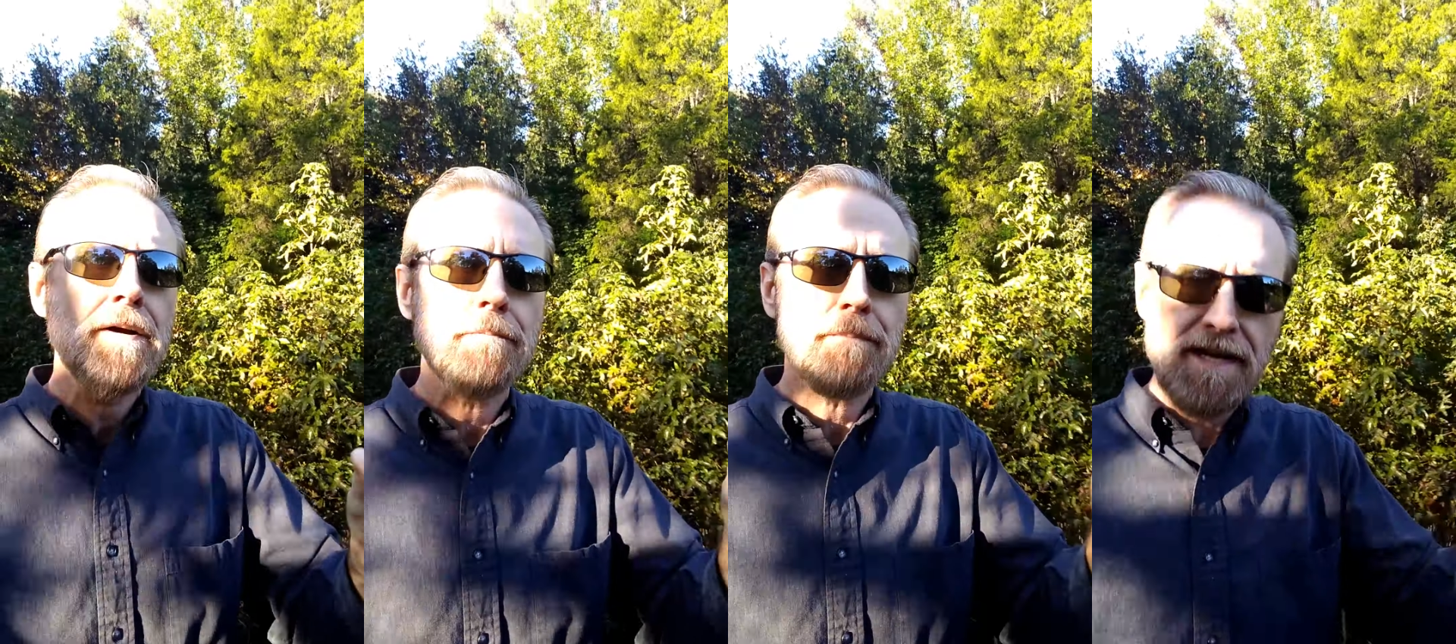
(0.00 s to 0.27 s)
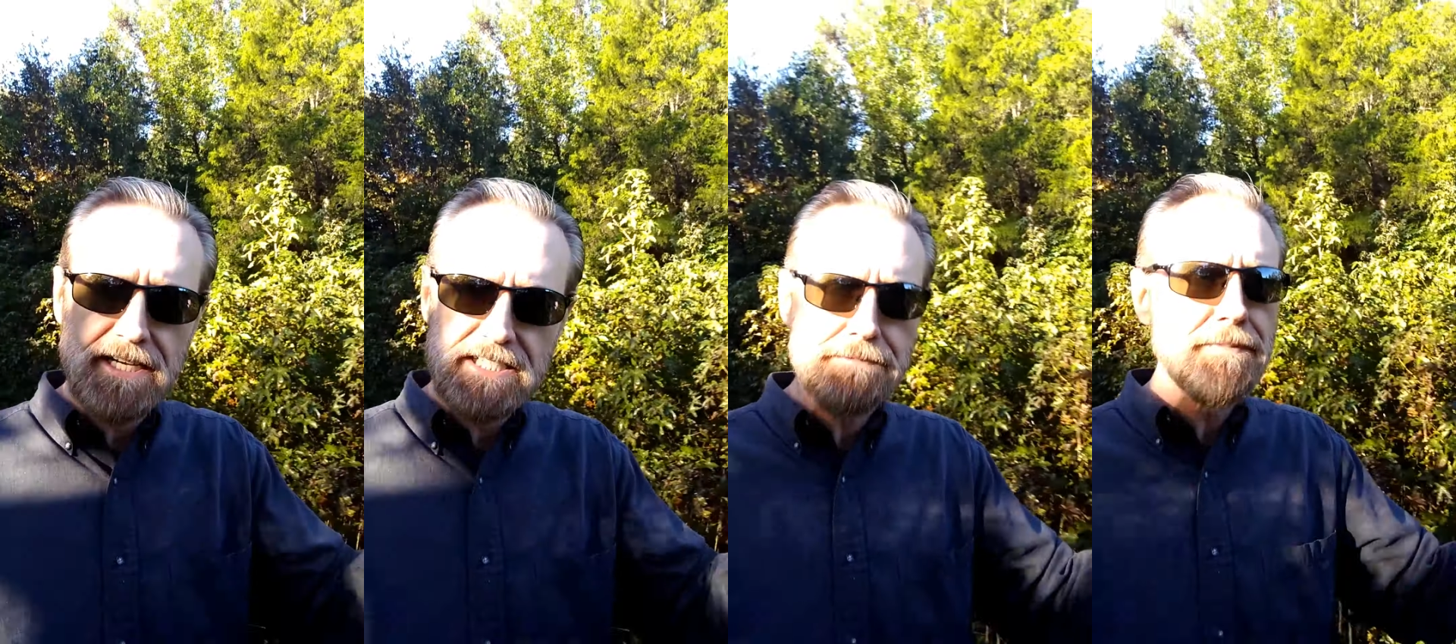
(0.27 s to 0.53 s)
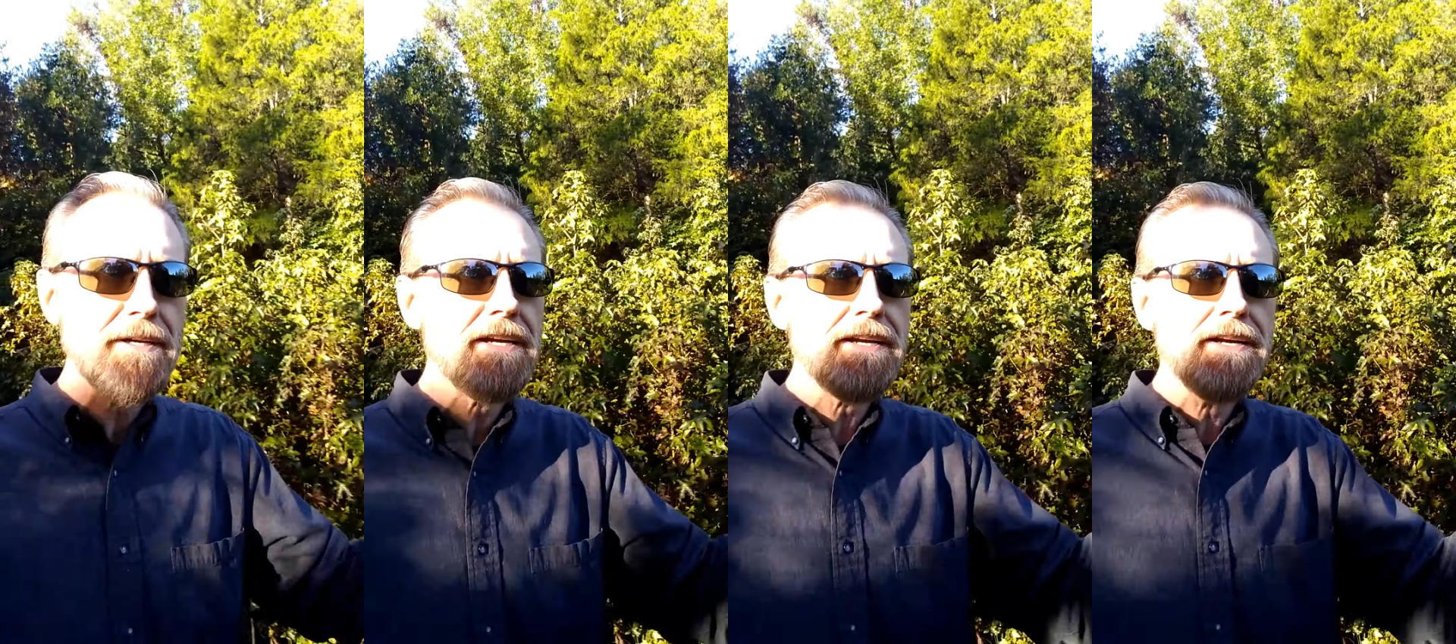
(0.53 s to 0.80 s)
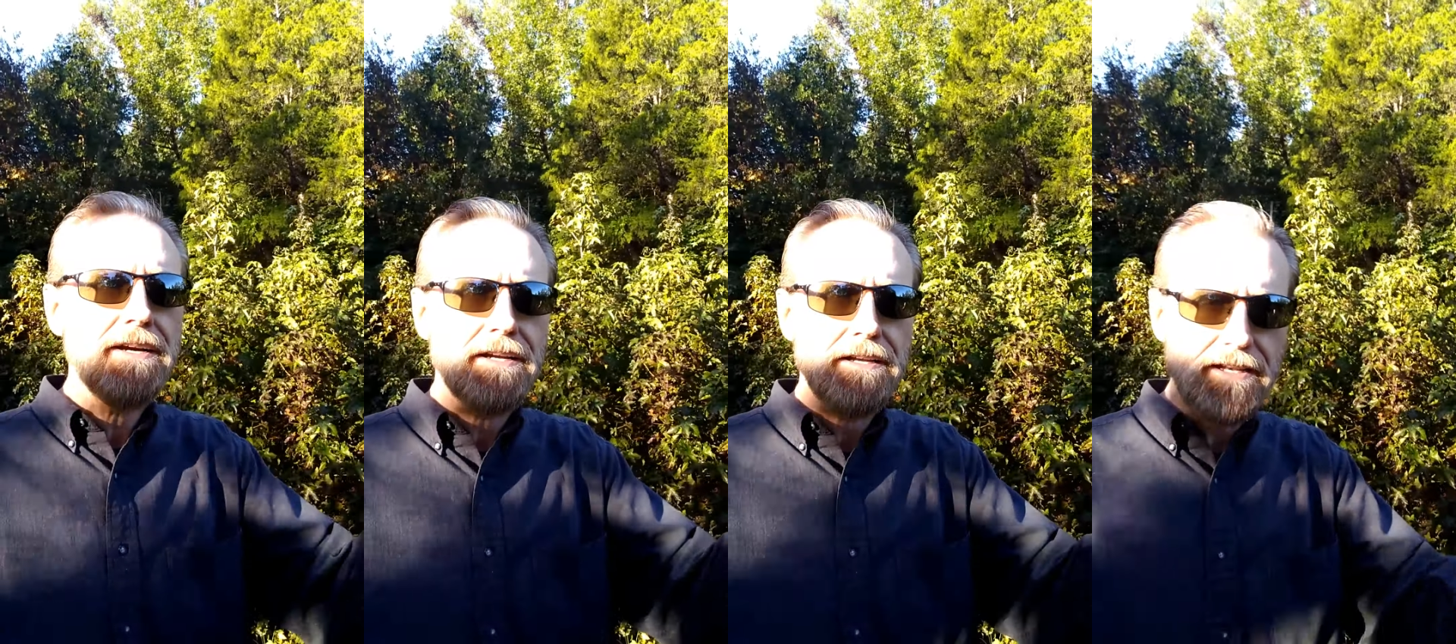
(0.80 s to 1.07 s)
but it has to
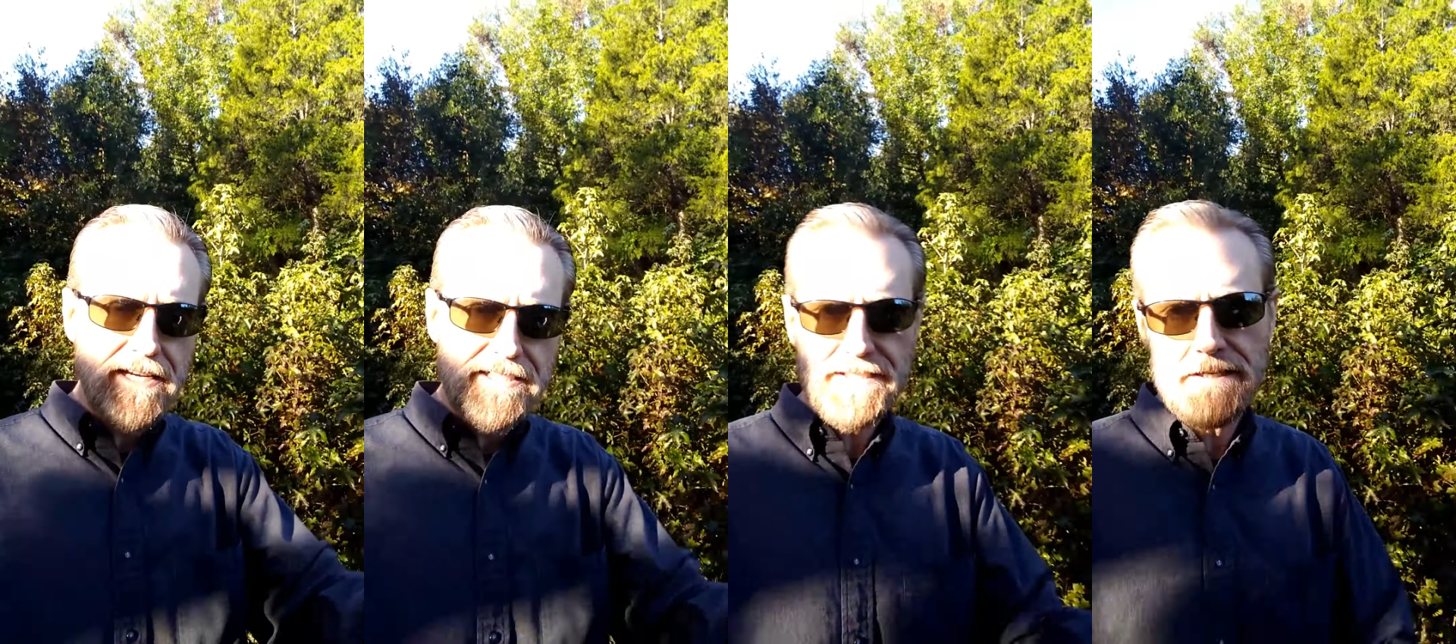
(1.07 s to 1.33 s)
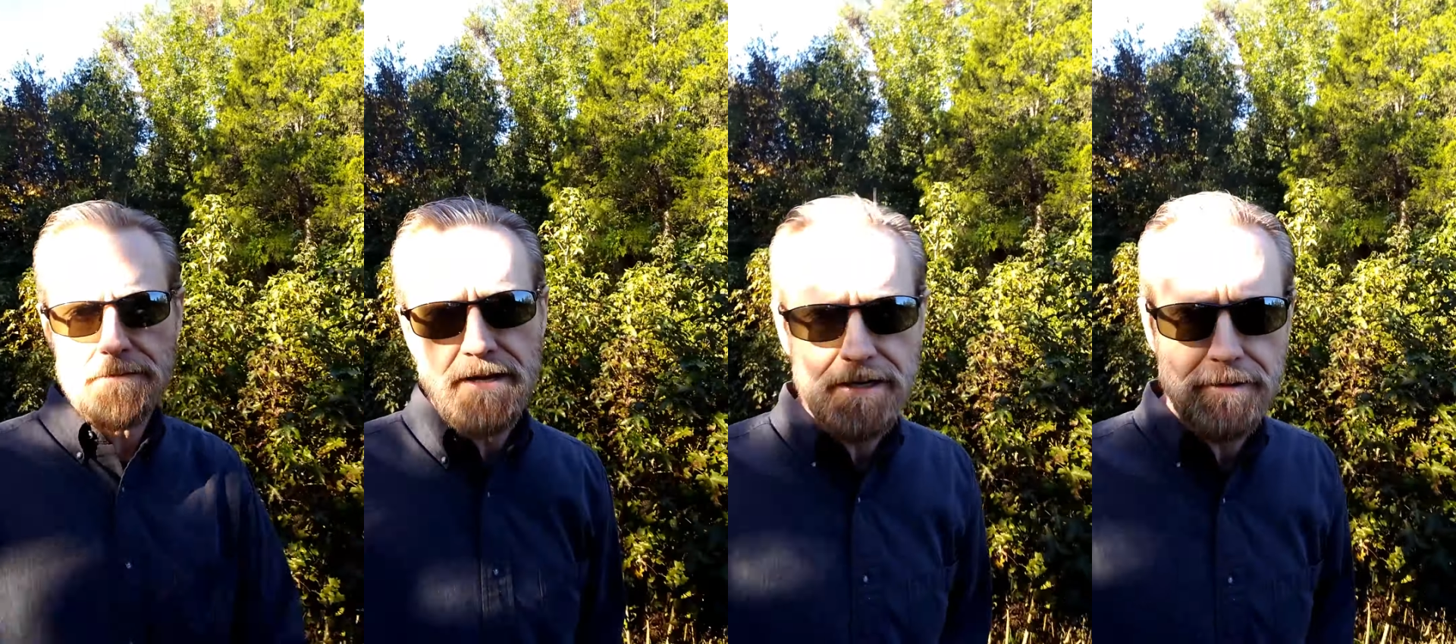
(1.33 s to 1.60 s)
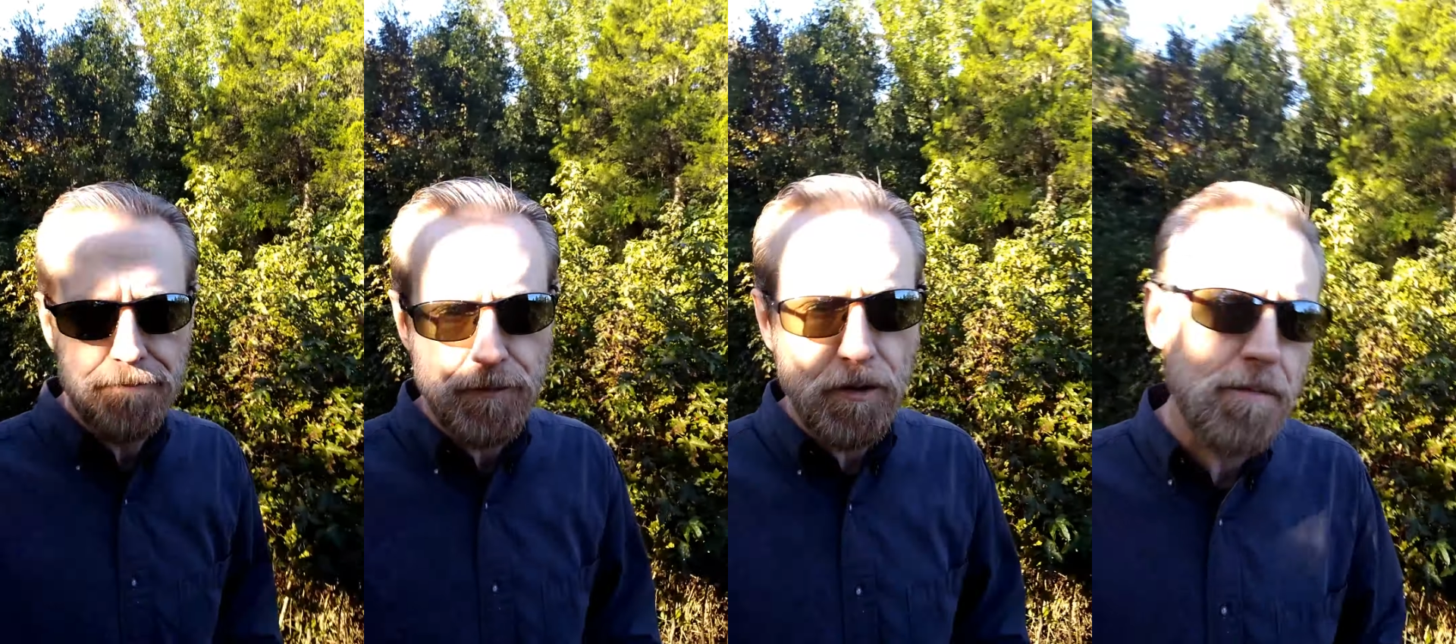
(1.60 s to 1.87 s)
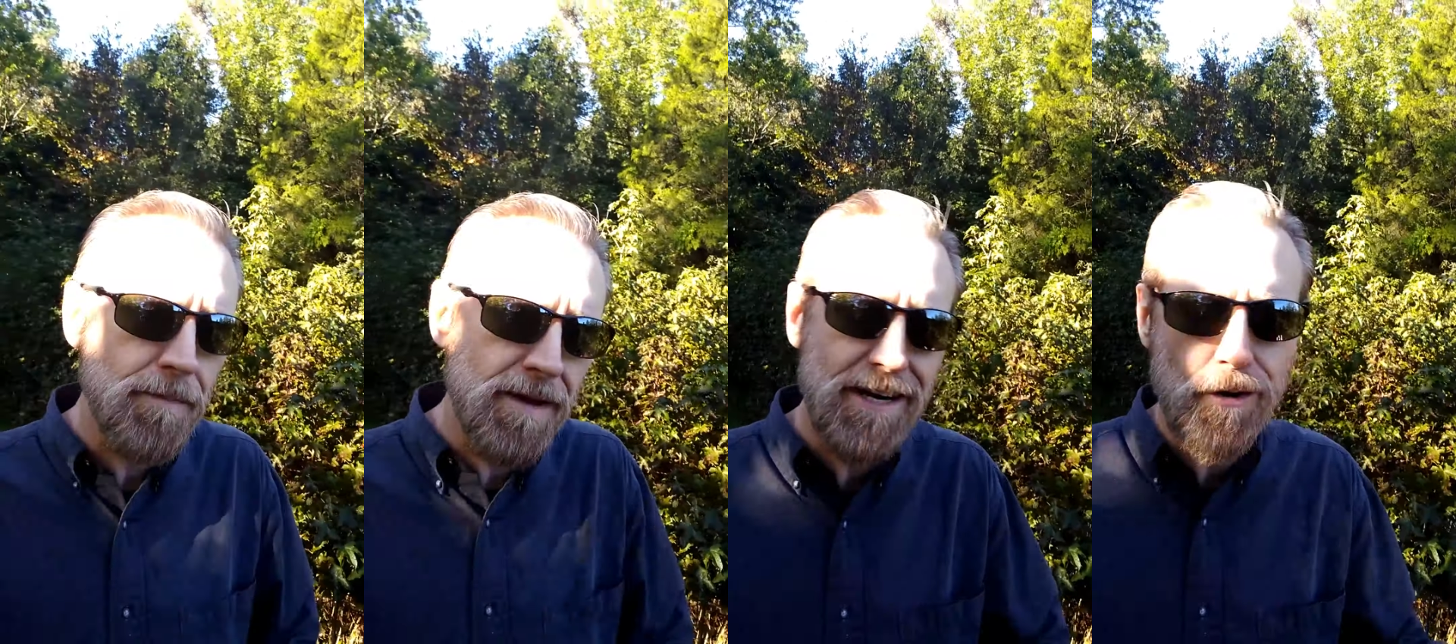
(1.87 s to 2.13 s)
be less than a minute or
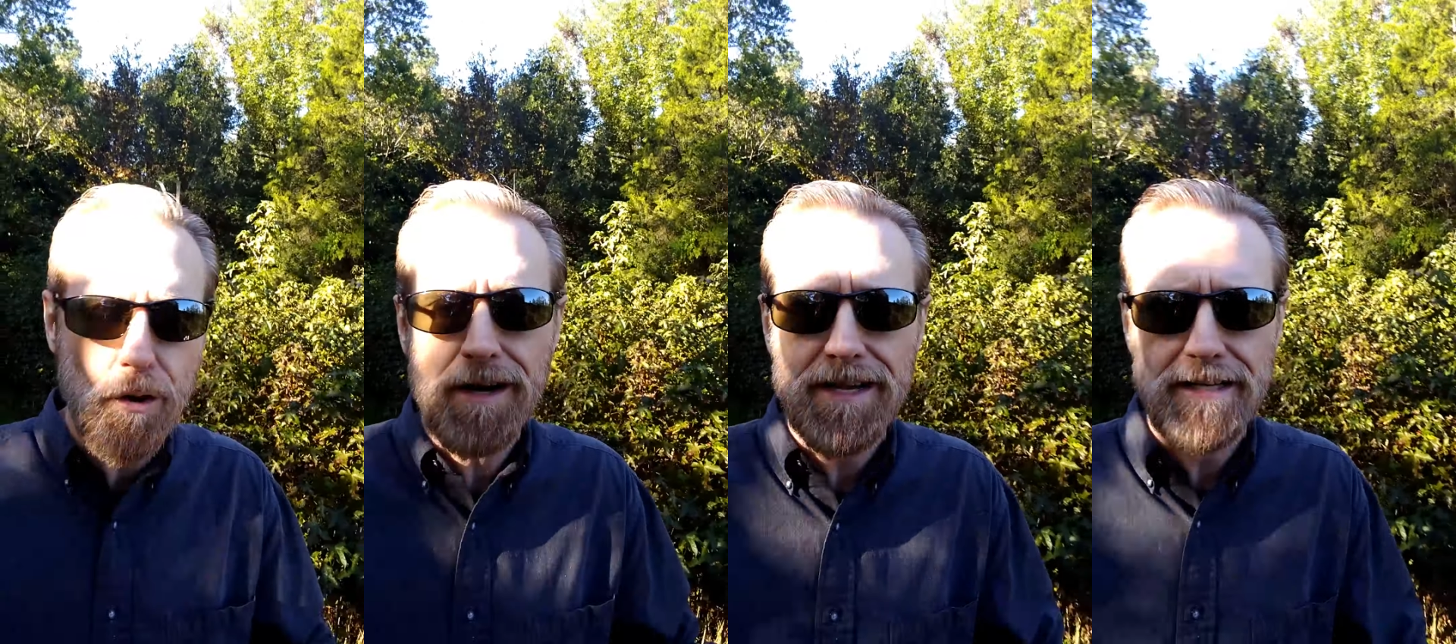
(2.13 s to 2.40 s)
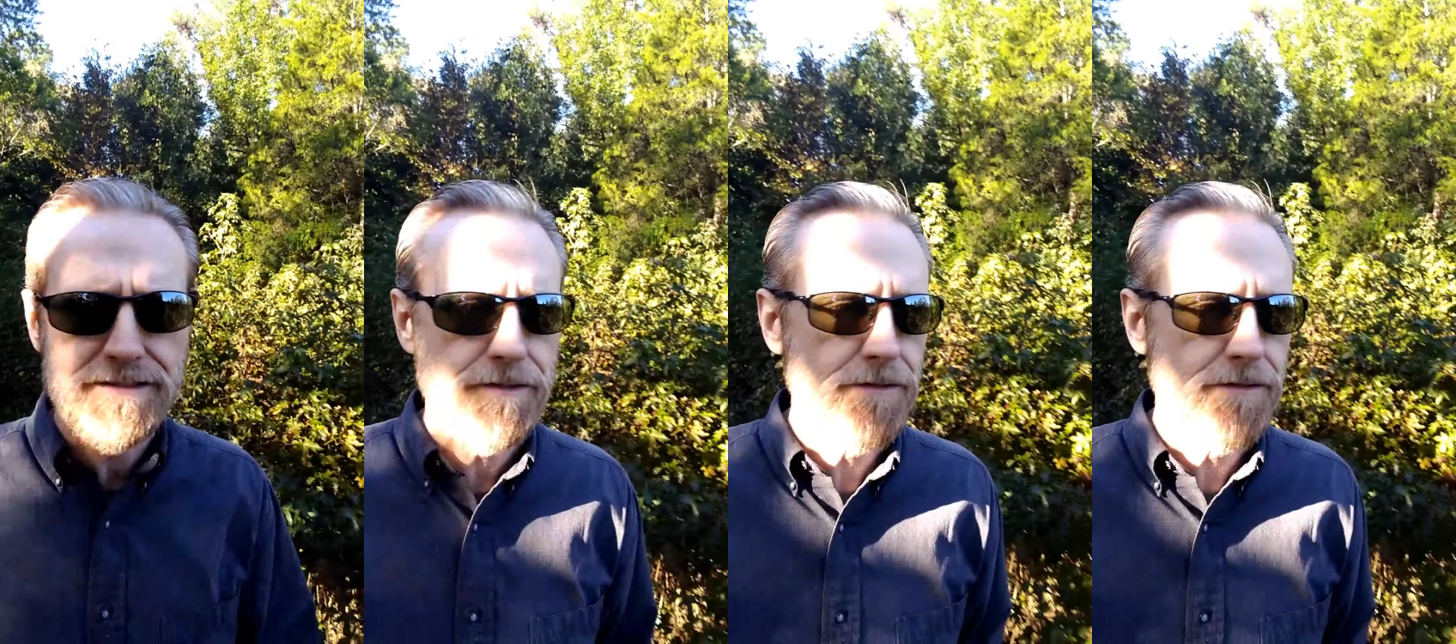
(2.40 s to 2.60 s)
a minute or less.